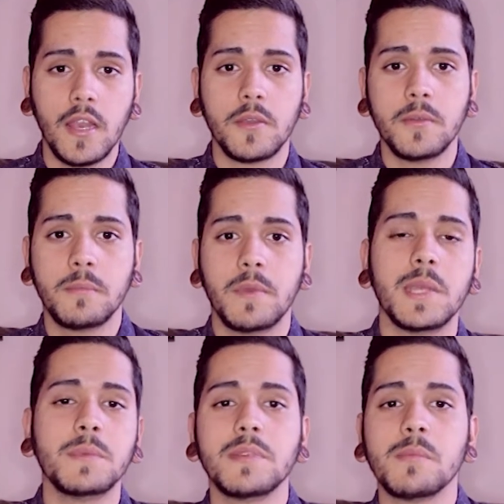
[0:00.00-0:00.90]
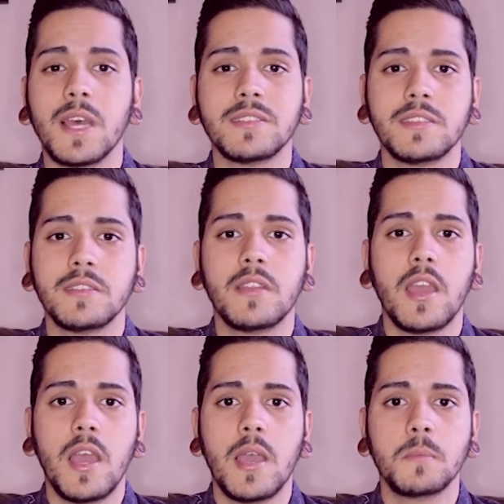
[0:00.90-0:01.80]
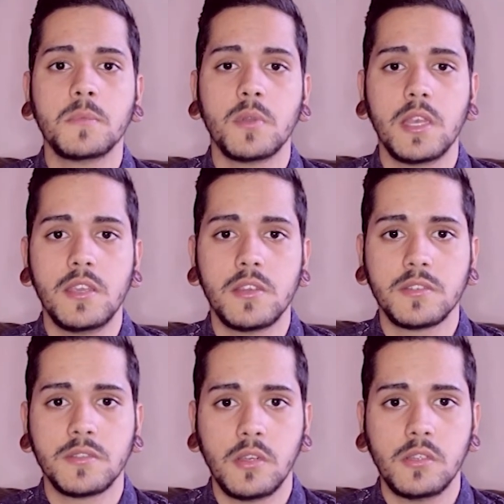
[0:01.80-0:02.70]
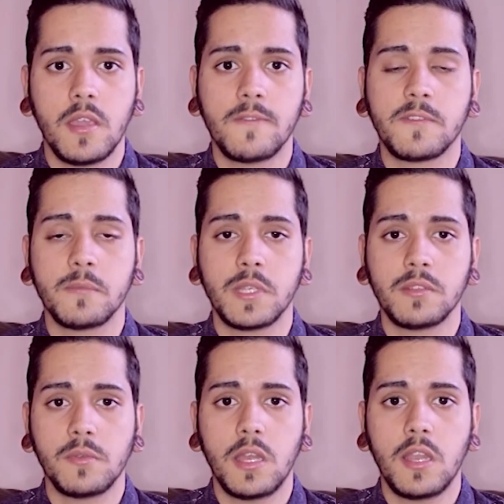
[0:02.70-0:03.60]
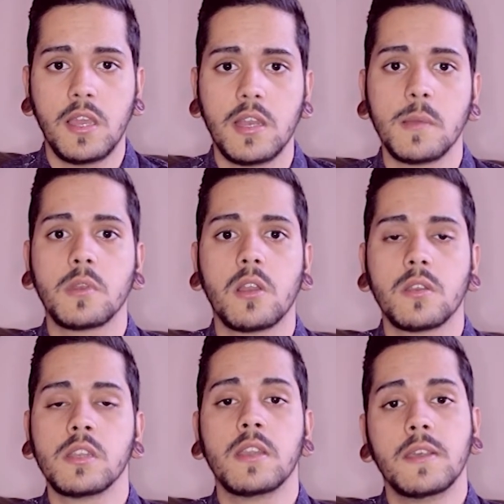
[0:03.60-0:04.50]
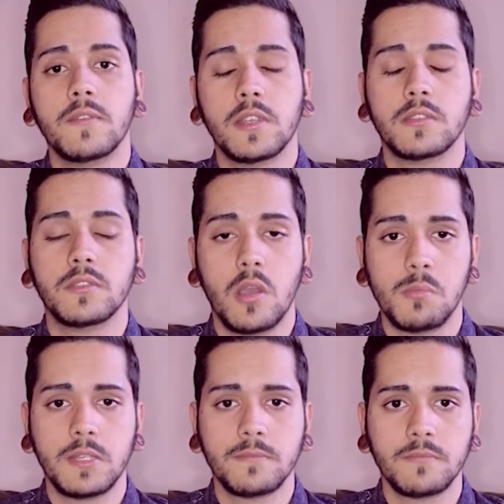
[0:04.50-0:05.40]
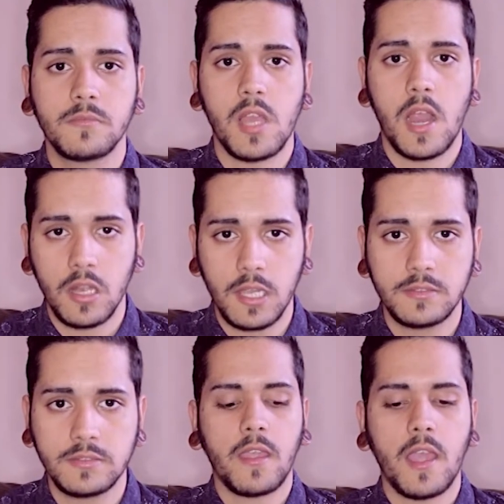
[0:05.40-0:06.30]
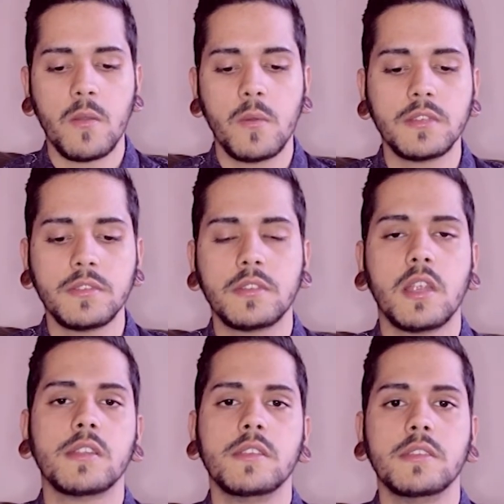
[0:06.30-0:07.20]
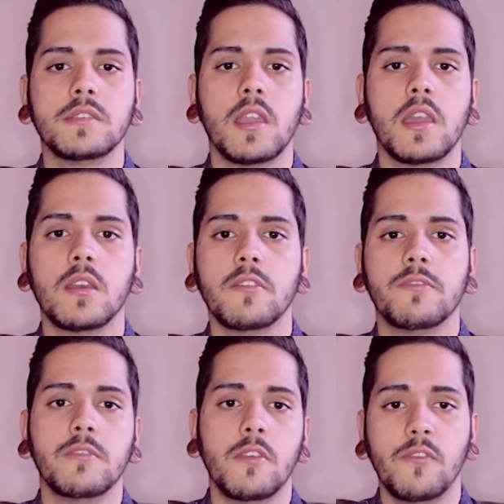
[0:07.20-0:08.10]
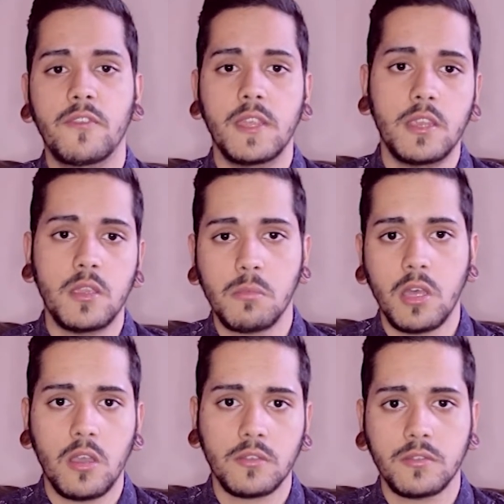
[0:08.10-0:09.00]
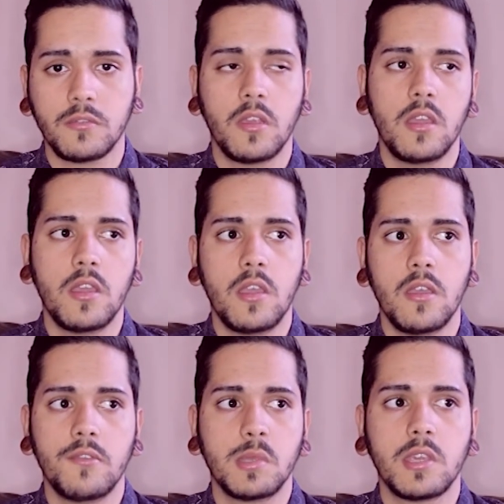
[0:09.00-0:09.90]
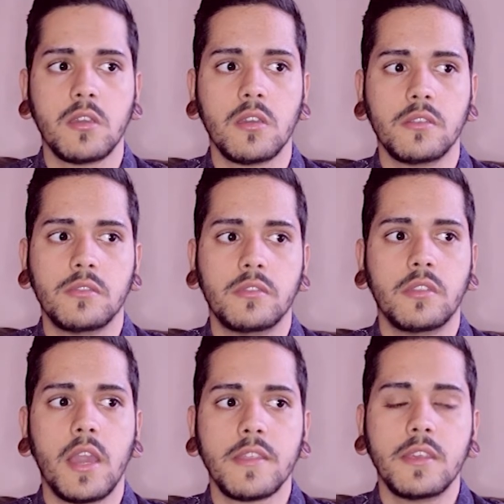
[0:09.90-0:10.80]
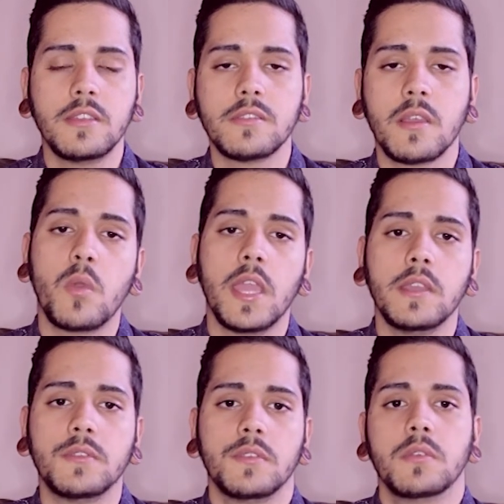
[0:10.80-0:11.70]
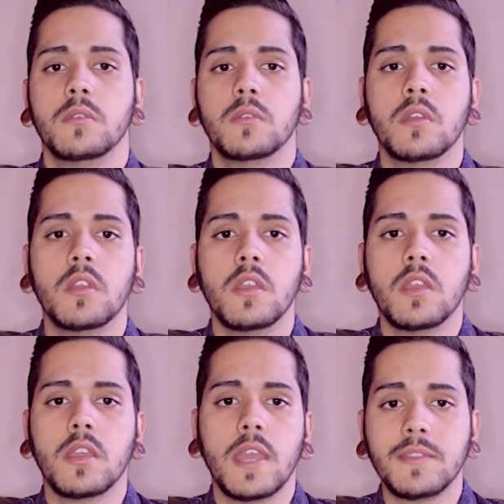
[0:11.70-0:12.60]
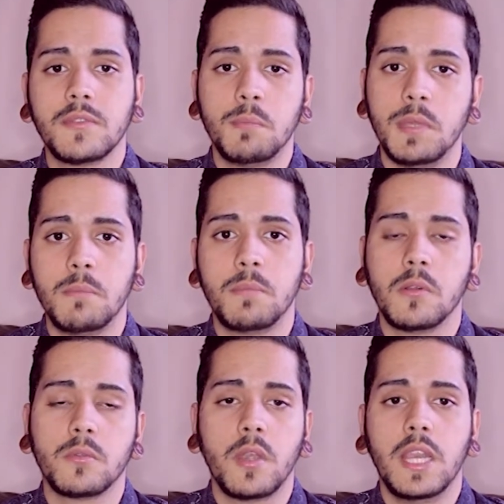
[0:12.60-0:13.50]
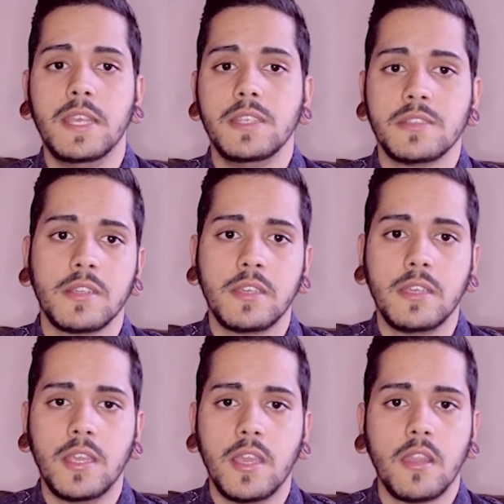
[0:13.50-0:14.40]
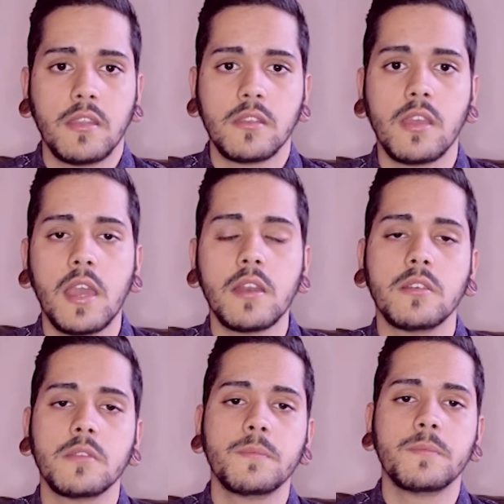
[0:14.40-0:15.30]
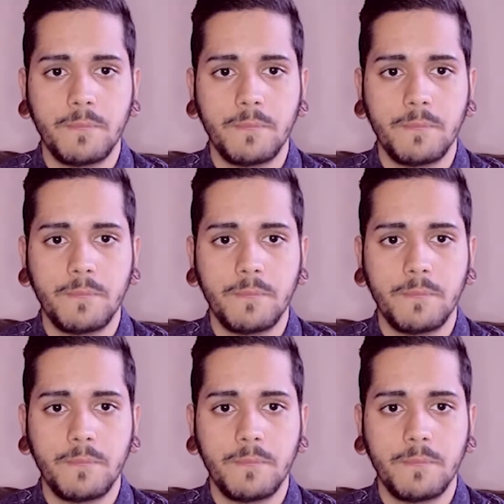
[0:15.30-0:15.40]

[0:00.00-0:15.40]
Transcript: Hello, my name is Sebastian. I'm 20 years old. I'm from Venezuela and I'm currently living in Dublin, Ireland. I wanted to start these kind of video blogs because I think it's a way to get to people really easily, and I don't know.